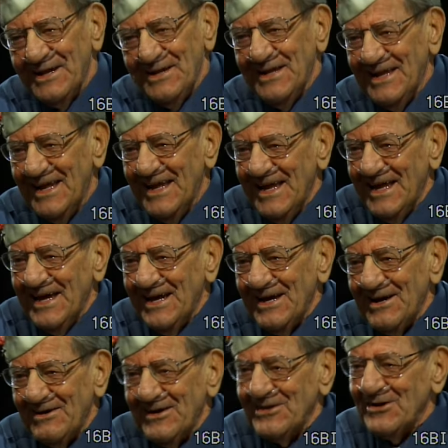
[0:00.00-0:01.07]
And we thought, you
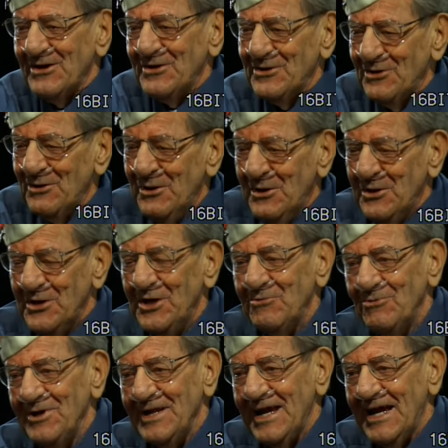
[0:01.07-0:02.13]
know, he really had to
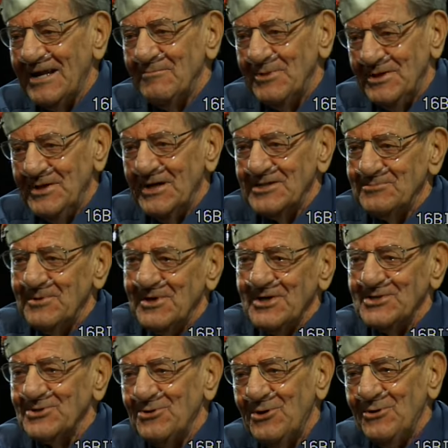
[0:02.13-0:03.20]
be nuts because going,
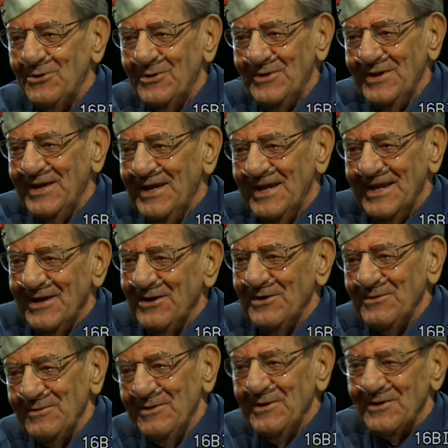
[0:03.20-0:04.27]

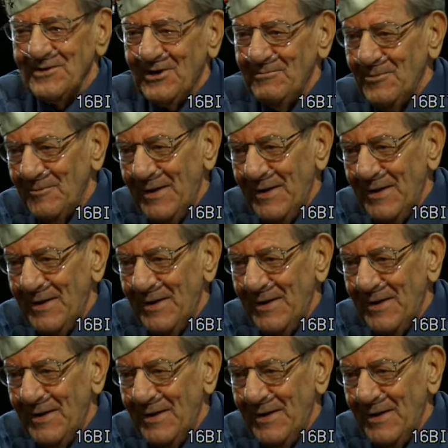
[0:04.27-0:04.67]
coming back home,